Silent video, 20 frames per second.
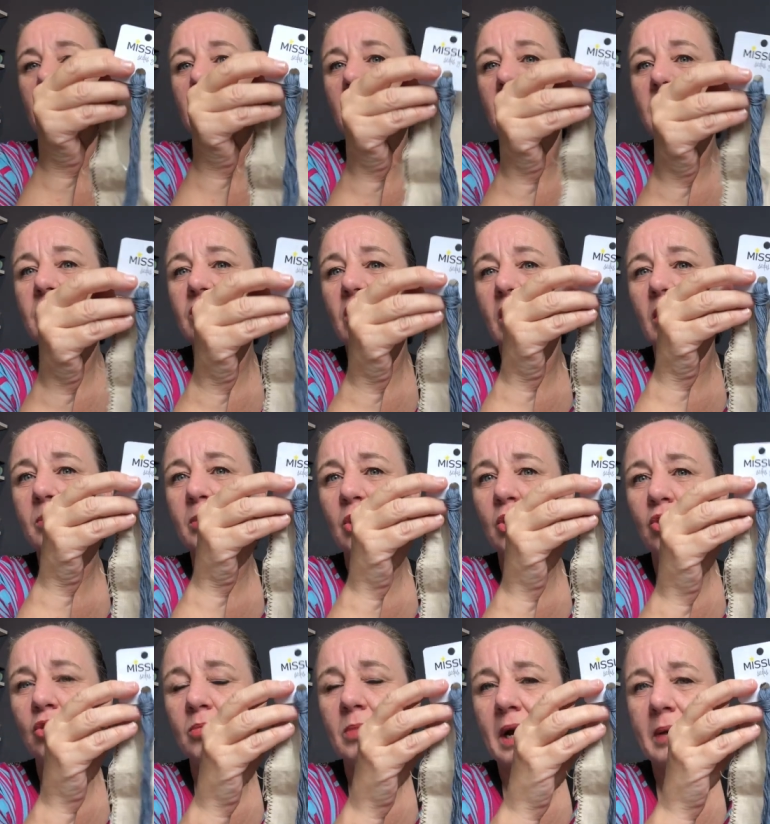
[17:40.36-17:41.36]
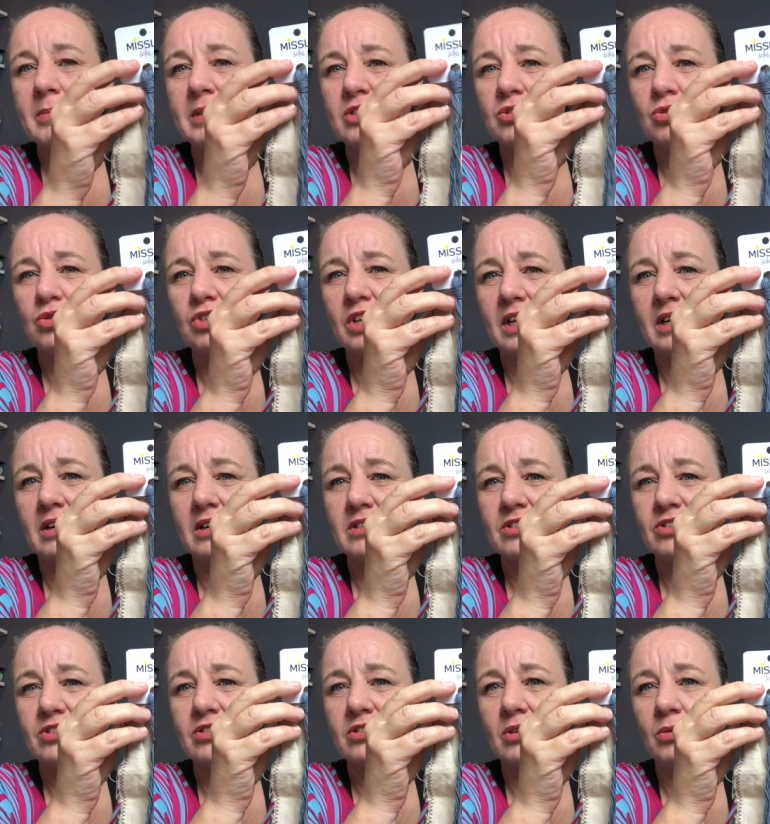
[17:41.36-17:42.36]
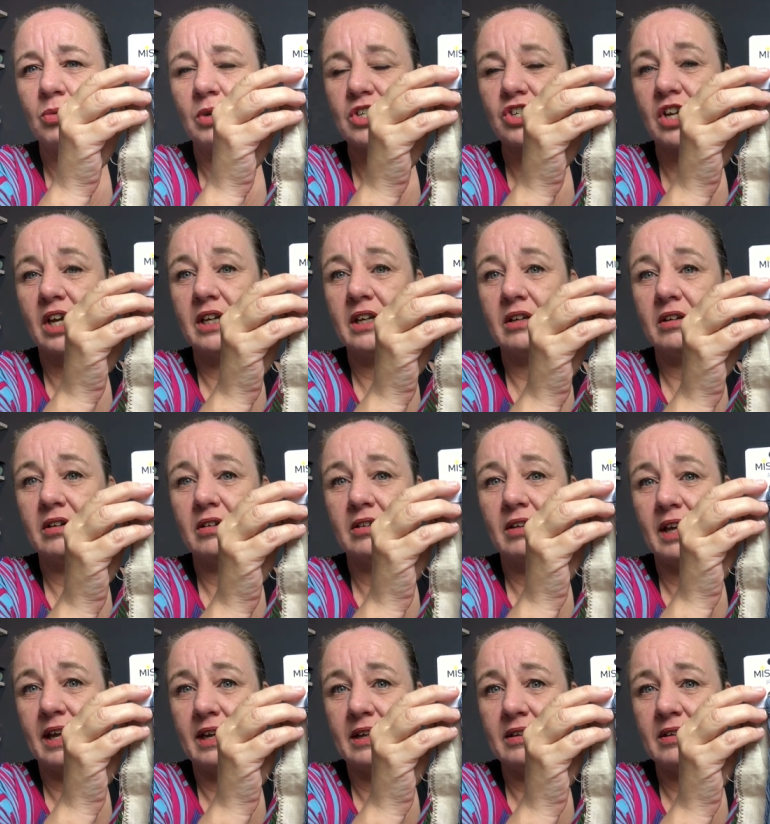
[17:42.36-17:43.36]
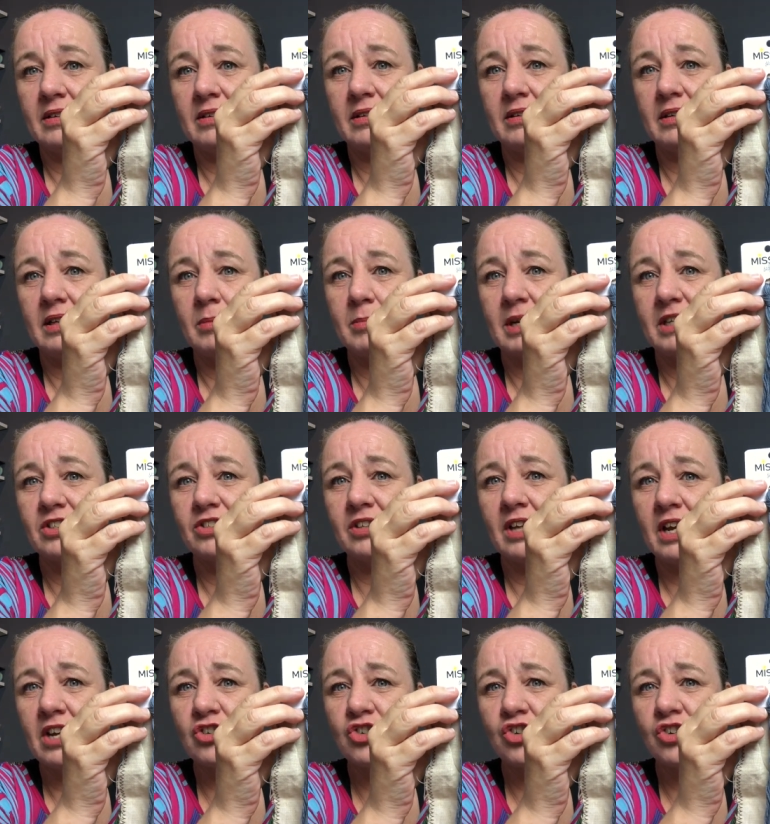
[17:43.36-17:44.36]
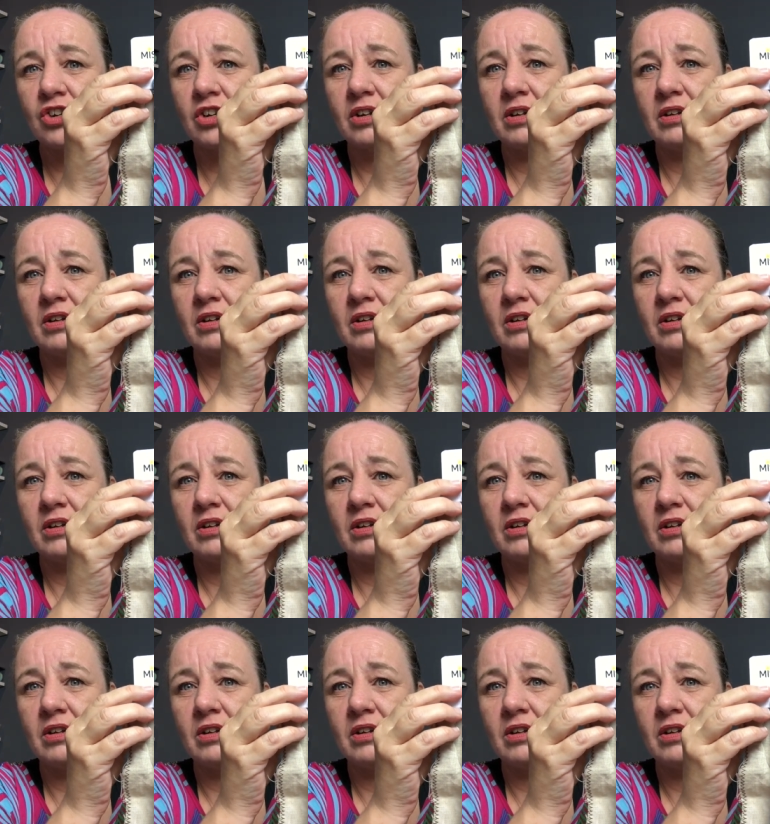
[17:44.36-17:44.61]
a dark blue by Miss Ucedas, which I had in my stash.